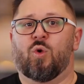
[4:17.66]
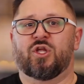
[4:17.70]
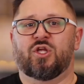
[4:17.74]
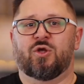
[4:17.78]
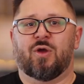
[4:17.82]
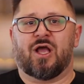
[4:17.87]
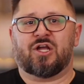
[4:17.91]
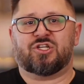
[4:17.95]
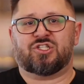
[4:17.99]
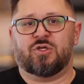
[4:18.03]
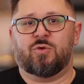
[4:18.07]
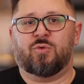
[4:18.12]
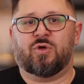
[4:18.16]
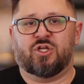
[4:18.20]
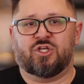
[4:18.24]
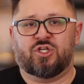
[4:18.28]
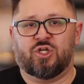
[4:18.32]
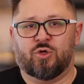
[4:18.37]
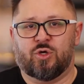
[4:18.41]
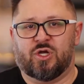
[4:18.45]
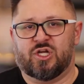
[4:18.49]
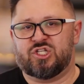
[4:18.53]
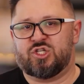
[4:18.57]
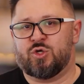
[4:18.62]
what you actually wanna
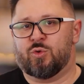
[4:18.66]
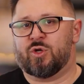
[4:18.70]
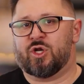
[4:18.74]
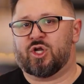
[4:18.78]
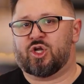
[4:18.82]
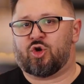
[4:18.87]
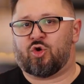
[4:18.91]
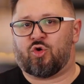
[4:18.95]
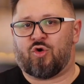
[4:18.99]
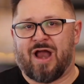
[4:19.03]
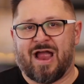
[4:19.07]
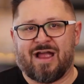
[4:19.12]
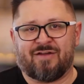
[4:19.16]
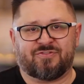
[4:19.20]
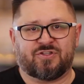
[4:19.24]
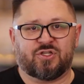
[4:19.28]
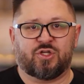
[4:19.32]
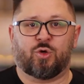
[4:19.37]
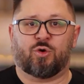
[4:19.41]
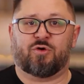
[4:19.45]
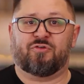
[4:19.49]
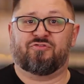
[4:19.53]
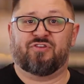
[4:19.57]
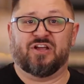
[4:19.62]
do is you wanna
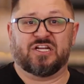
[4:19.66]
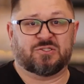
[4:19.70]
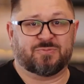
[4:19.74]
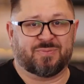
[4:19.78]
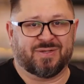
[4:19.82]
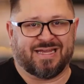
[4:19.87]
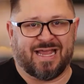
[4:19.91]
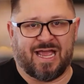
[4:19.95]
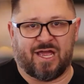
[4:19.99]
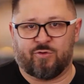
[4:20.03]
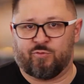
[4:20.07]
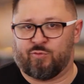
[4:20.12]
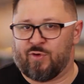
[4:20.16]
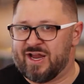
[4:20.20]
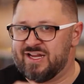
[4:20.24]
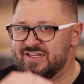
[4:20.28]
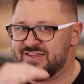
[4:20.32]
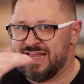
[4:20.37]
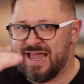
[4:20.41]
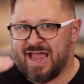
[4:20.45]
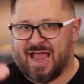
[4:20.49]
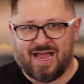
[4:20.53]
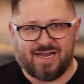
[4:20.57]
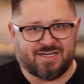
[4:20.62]
craft your Facebook ad,
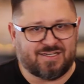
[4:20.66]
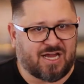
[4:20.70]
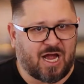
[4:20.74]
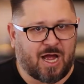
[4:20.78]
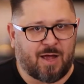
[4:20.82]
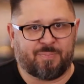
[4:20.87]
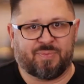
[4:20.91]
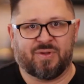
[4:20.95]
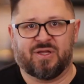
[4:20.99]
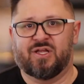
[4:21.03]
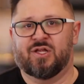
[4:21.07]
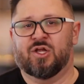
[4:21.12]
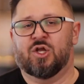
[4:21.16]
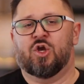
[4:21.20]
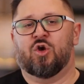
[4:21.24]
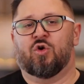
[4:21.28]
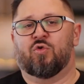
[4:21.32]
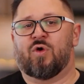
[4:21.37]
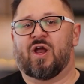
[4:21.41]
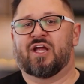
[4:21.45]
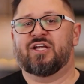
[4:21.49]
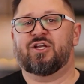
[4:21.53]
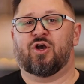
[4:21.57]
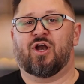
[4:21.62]
write the ad copy,
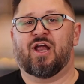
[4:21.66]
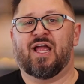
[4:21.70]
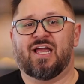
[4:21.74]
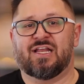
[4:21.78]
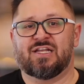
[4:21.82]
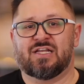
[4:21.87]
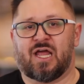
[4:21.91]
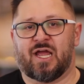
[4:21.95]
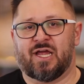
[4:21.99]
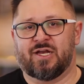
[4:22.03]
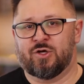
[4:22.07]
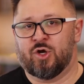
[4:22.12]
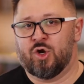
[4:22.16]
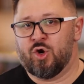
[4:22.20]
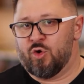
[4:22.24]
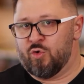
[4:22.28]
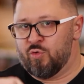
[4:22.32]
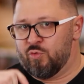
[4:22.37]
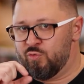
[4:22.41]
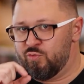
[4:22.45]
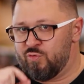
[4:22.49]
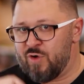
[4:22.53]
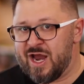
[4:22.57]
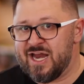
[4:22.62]
write your headline,
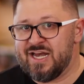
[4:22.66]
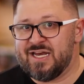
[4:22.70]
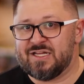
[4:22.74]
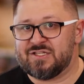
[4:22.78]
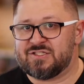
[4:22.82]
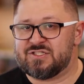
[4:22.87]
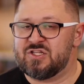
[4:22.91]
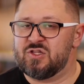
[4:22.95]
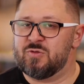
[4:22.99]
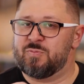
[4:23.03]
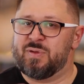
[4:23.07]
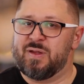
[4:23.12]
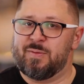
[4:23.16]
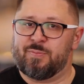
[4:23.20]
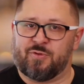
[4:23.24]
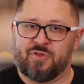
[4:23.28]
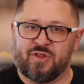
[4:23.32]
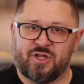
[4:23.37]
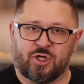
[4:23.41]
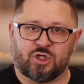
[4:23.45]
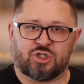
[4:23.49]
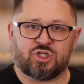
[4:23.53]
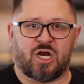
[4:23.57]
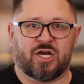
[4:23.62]
write it to the people
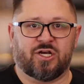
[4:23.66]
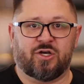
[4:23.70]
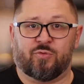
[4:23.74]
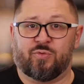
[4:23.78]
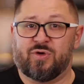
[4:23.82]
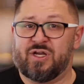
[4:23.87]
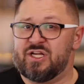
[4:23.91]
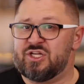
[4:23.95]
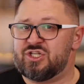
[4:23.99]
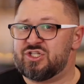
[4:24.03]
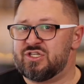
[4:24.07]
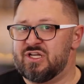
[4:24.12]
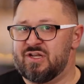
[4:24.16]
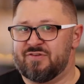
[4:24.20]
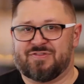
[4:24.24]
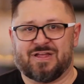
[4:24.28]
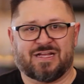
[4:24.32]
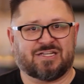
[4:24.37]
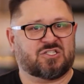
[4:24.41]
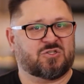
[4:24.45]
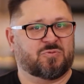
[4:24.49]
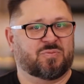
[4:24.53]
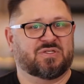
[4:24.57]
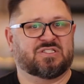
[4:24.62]
that you're trying to reach. If
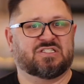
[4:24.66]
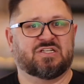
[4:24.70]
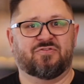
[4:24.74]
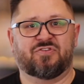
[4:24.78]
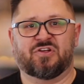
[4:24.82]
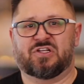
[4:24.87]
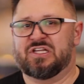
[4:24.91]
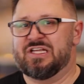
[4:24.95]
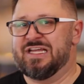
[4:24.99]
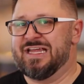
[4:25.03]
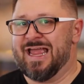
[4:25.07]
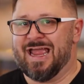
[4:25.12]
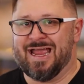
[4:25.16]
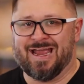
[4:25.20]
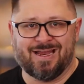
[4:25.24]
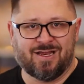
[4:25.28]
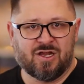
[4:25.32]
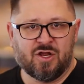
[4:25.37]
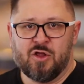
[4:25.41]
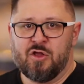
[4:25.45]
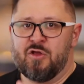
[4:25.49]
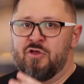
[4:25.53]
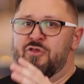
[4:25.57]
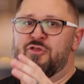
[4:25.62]
that's specifically
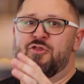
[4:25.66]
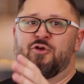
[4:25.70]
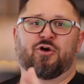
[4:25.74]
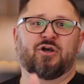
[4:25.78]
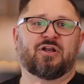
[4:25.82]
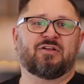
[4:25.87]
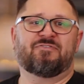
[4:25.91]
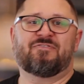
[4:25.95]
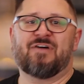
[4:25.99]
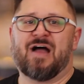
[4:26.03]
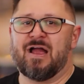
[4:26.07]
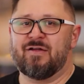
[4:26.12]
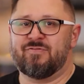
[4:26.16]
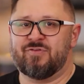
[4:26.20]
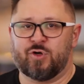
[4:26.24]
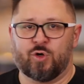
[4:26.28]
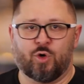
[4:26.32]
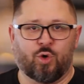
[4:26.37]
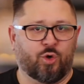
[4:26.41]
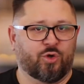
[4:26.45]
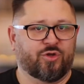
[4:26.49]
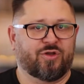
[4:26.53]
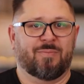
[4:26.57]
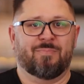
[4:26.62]
a
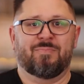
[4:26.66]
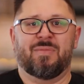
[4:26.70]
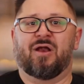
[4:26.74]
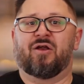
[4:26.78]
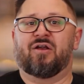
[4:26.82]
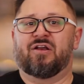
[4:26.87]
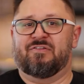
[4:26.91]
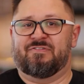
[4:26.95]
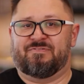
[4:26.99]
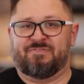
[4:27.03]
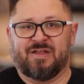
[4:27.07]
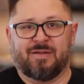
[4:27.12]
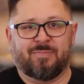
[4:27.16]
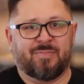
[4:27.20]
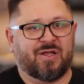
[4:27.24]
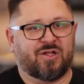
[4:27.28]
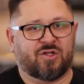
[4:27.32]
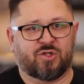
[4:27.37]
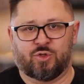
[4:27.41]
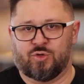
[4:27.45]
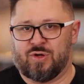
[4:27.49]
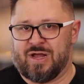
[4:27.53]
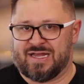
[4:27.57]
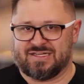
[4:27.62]
35-year-old married
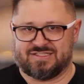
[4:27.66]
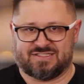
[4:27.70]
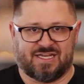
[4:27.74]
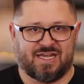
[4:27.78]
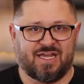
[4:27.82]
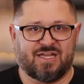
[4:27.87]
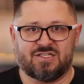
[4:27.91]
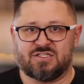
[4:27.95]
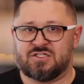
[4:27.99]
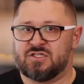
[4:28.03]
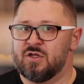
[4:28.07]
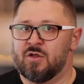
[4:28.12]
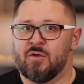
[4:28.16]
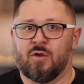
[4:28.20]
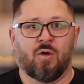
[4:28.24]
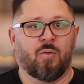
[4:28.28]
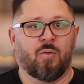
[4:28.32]
female who has kids,